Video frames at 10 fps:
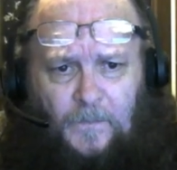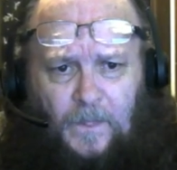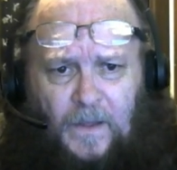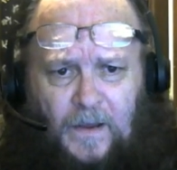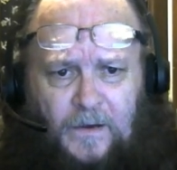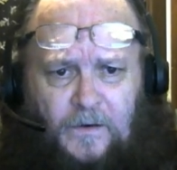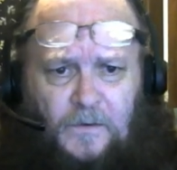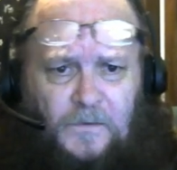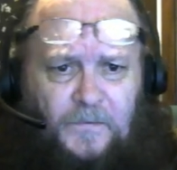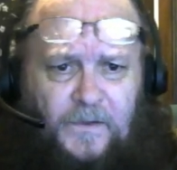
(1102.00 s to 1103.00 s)
I
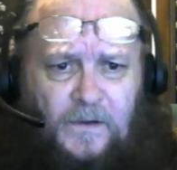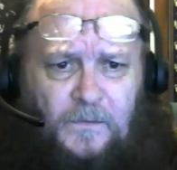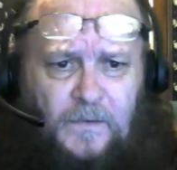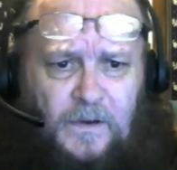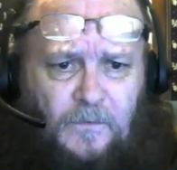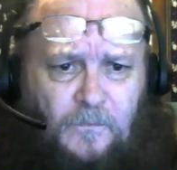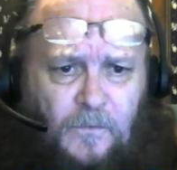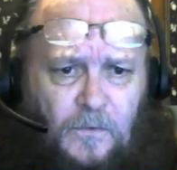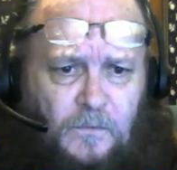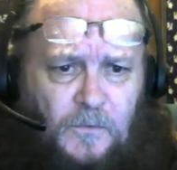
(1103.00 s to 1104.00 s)
call them
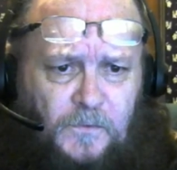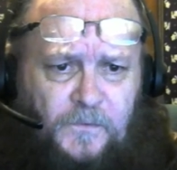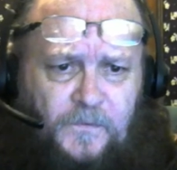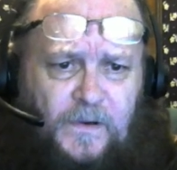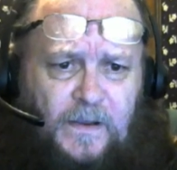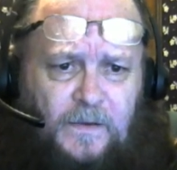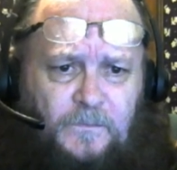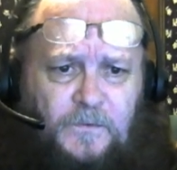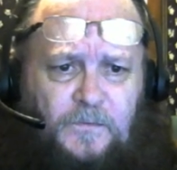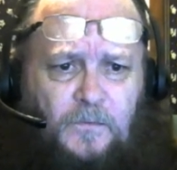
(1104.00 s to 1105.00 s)
informal
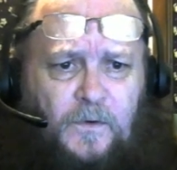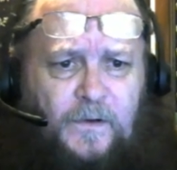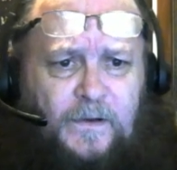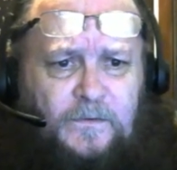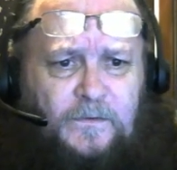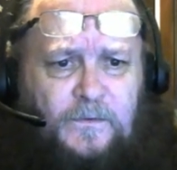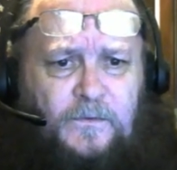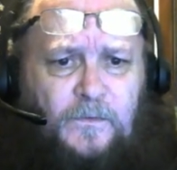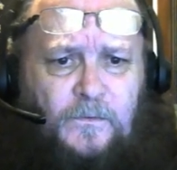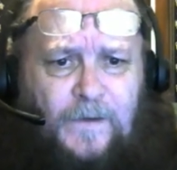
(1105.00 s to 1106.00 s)
dreams where it's
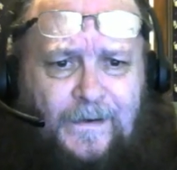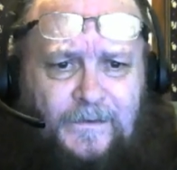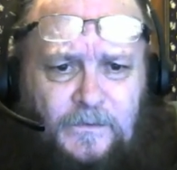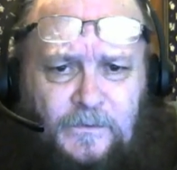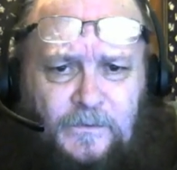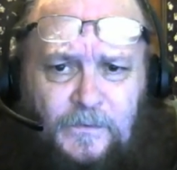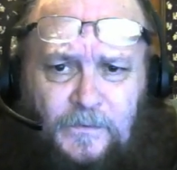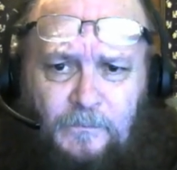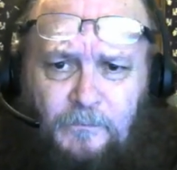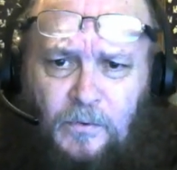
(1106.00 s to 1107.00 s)
direct to the
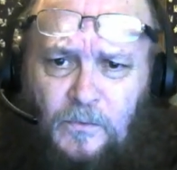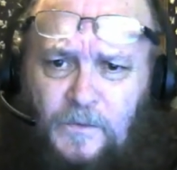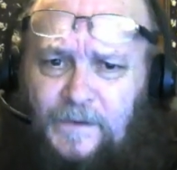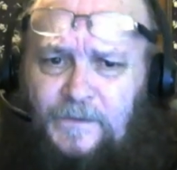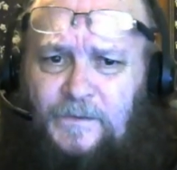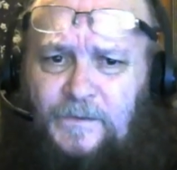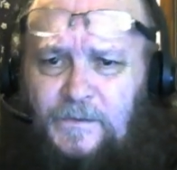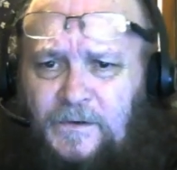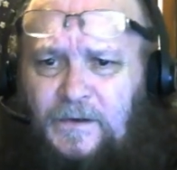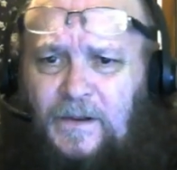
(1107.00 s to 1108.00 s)
point,
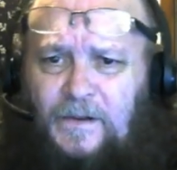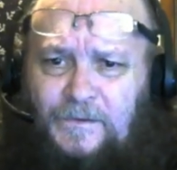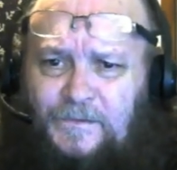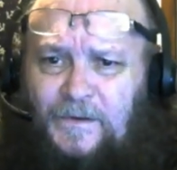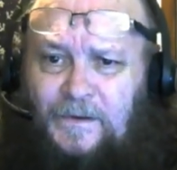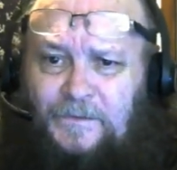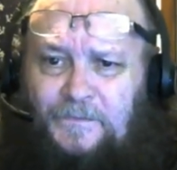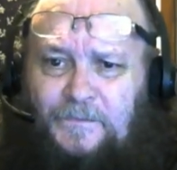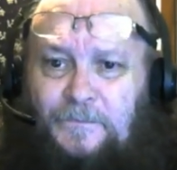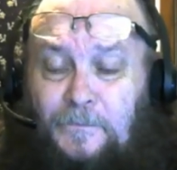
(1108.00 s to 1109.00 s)
Danae
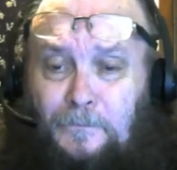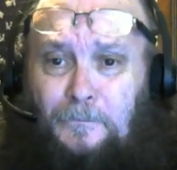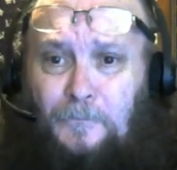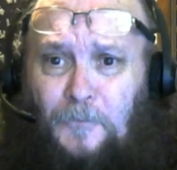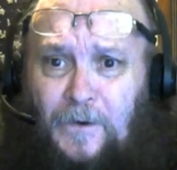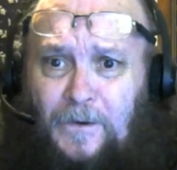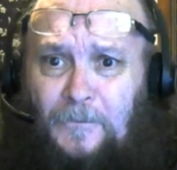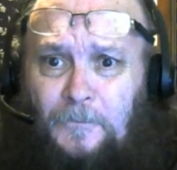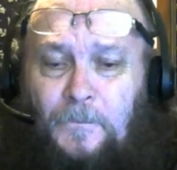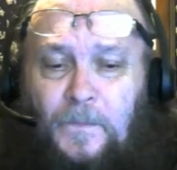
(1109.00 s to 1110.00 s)
says. Well,
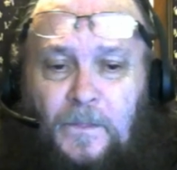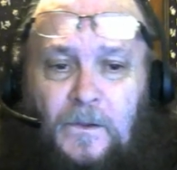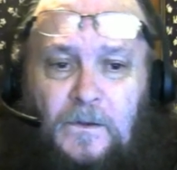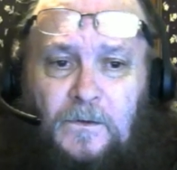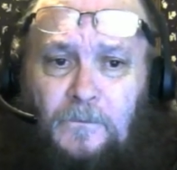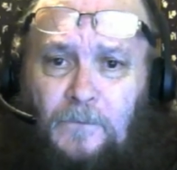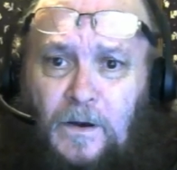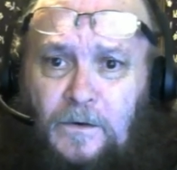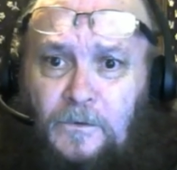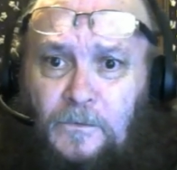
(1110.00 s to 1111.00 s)

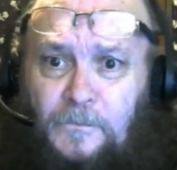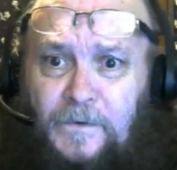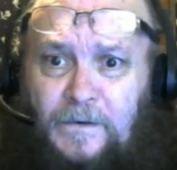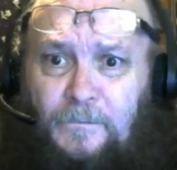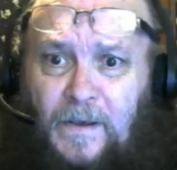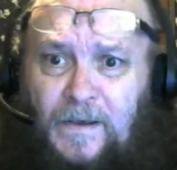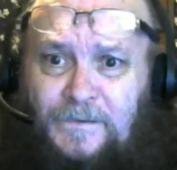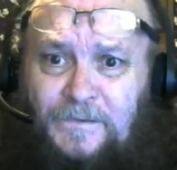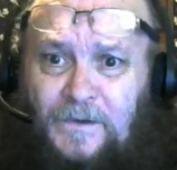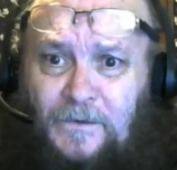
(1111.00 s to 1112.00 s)
rock on with your bad
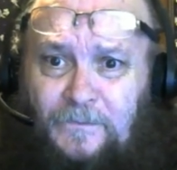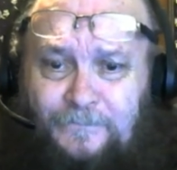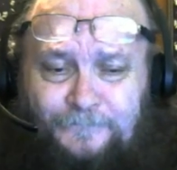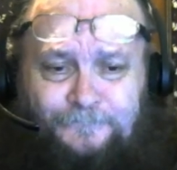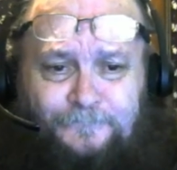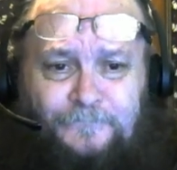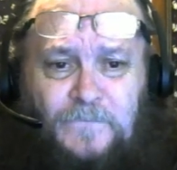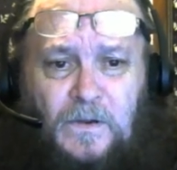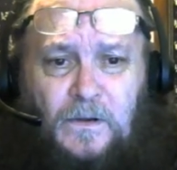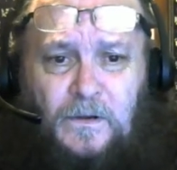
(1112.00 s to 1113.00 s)
self.
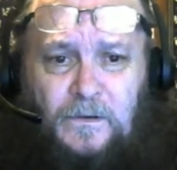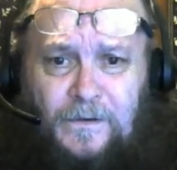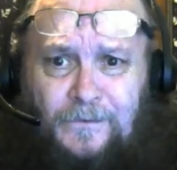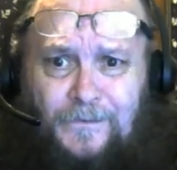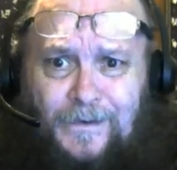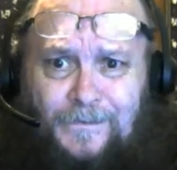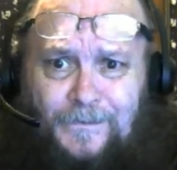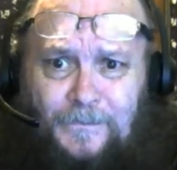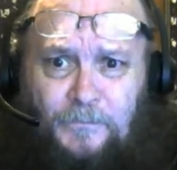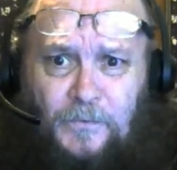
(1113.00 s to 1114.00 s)
Get right to
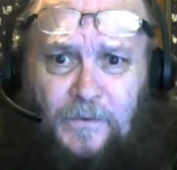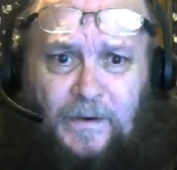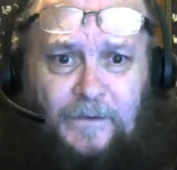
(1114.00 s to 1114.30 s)
the point.